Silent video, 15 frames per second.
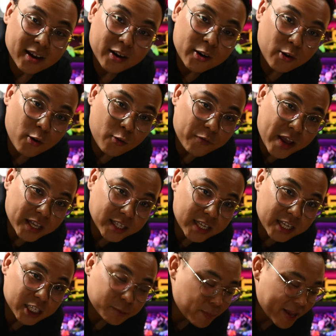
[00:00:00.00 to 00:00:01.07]
No fancy
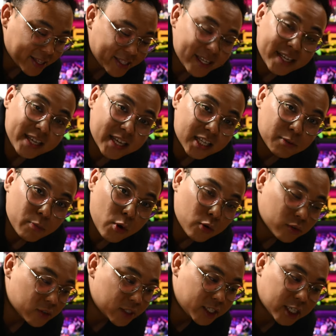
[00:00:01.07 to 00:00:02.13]
schmancy
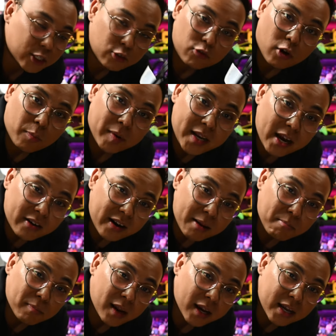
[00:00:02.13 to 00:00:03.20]
gizmos, just drop it down
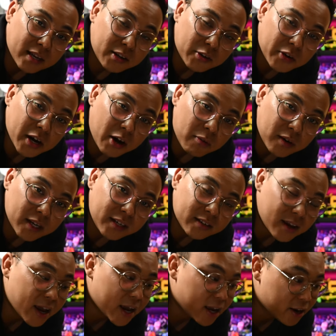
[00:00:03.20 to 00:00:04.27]
and plug it into your outlet
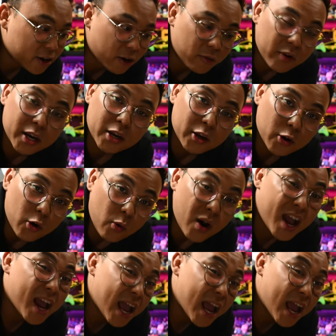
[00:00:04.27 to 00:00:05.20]
and you're ready to go.